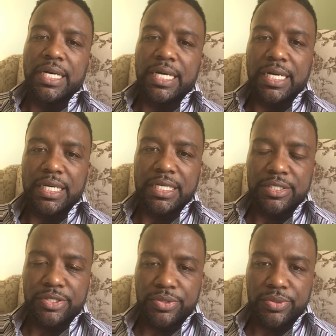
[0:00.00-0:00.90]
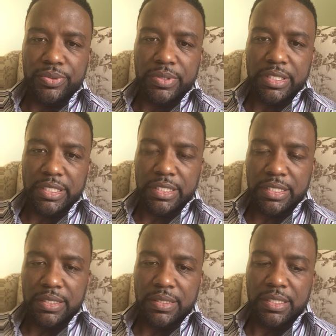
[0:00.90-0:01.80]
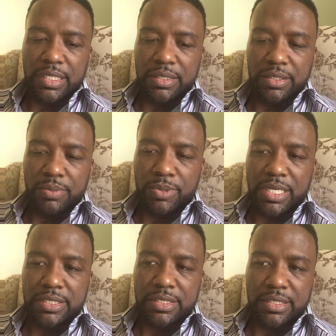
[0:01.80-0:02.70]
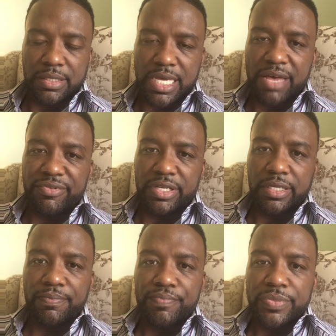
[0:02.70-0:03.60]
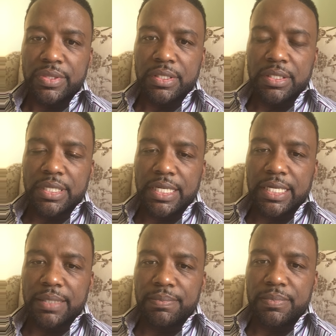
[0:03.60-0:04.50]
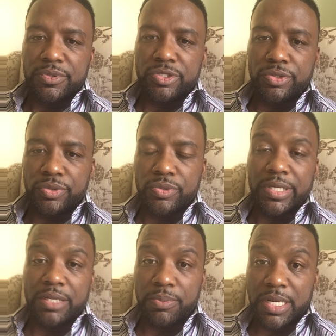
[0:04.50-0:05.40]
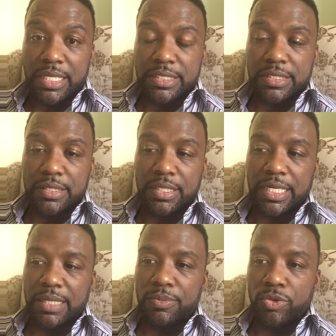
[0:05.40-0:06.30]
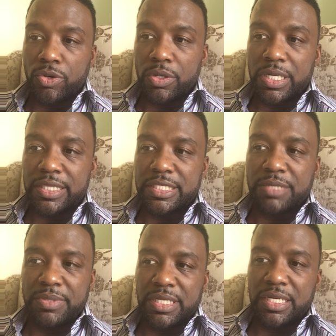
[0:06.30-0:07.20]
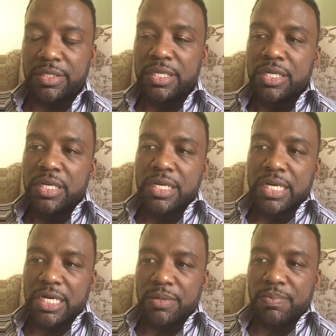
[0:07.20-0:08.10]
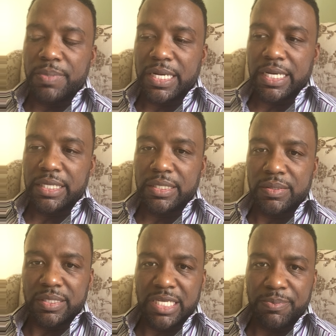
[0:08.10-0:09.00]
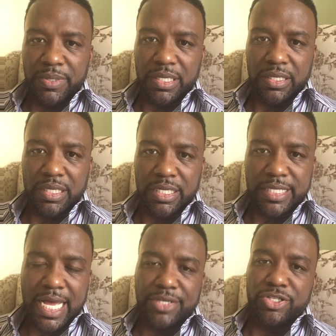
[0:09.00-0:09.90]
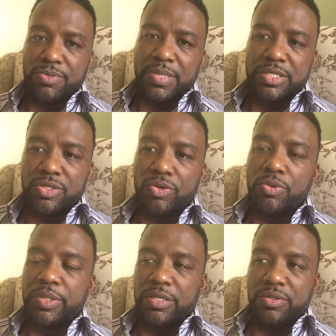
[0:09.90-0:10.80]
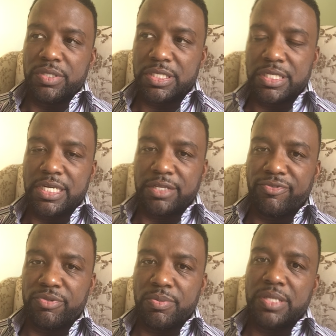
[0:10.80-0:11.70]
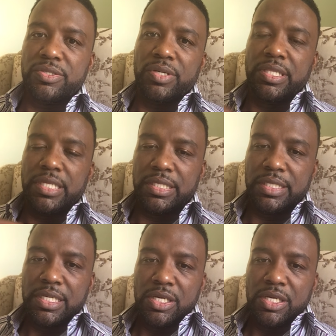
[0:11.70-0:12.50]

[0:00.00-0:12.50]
the breast cavity to create a breast. And this can be done by keeping it attached to muscle, or we can disconnect it from the muscle and then